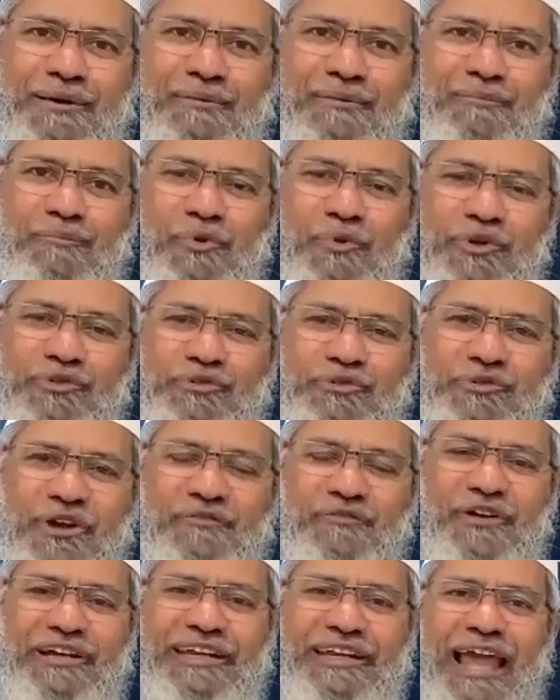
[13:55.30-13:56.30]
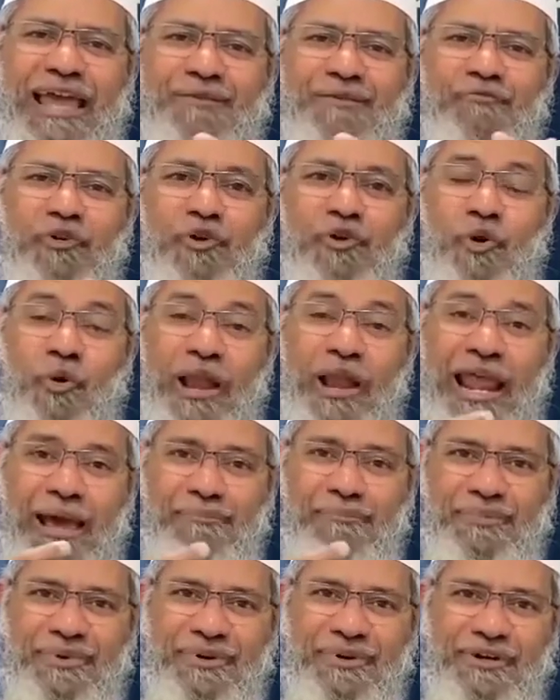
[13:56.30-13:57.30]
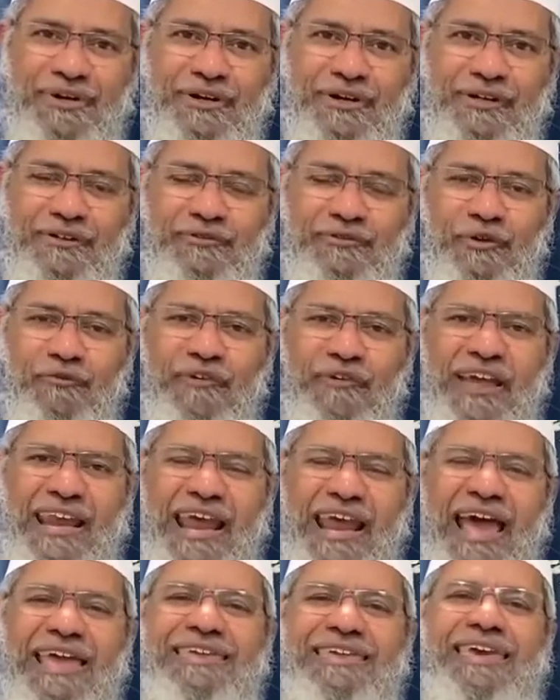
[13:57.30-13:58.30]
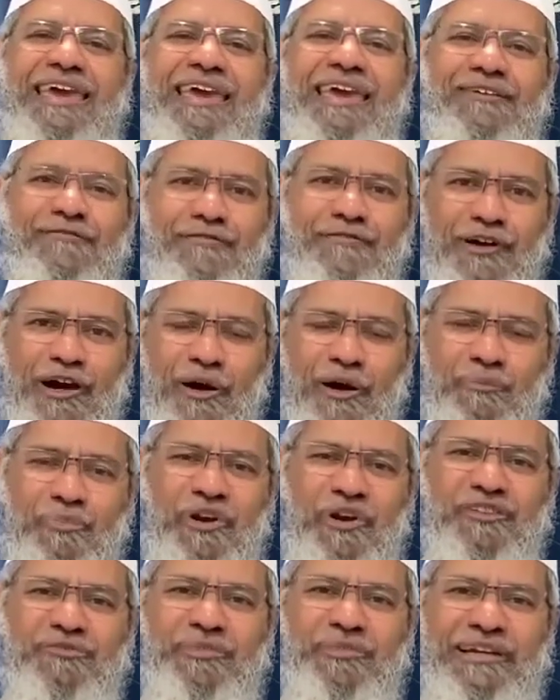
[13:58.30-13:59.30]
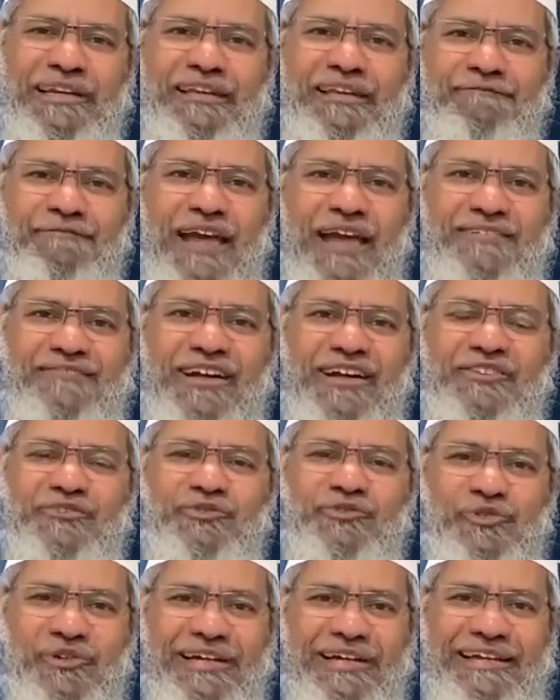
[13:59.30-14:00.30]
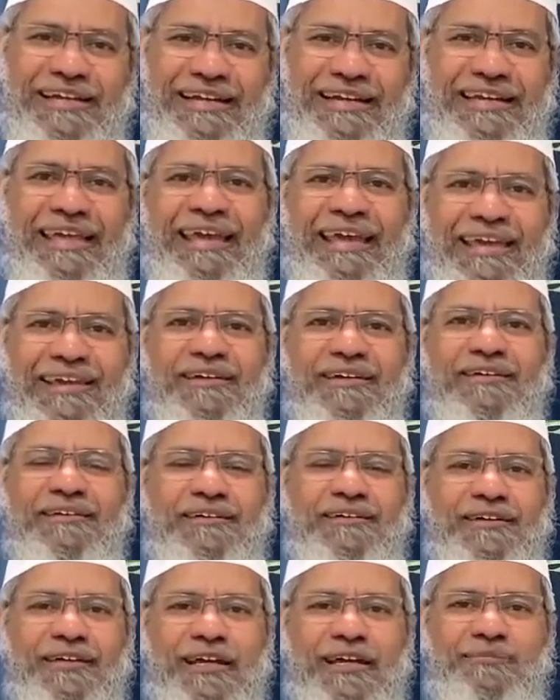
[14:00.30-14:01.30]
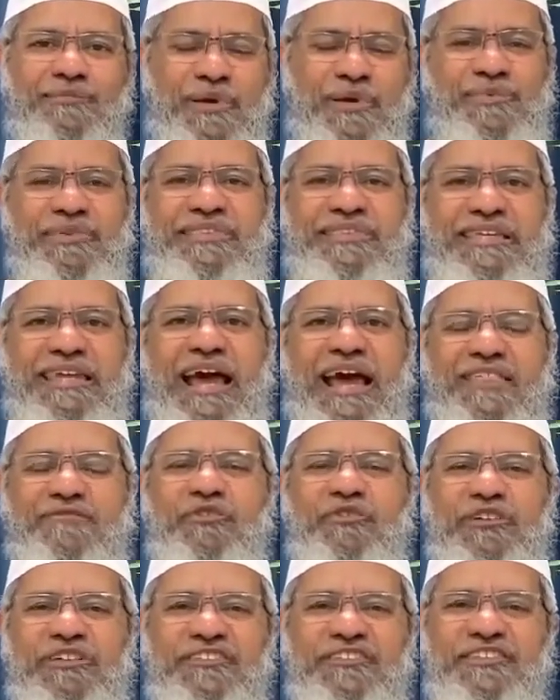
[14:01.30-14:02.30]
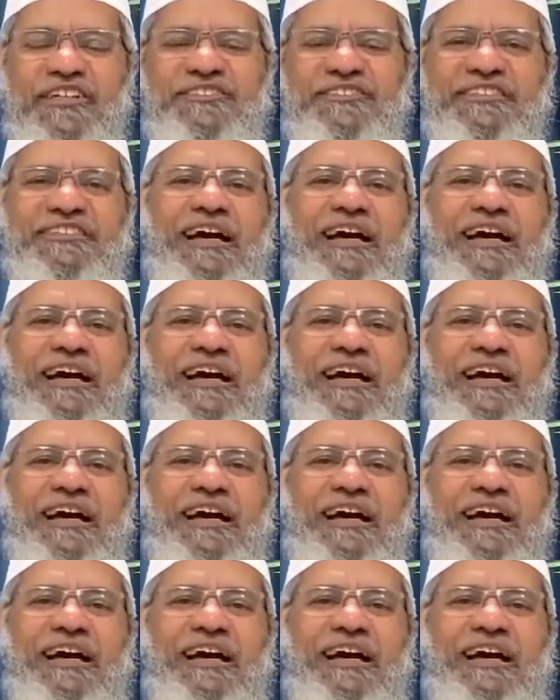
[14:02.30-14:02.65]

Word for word: Most of her time would overlap. So when I gave approximately 5 hours to her in a day, maybe 3 hours were discussing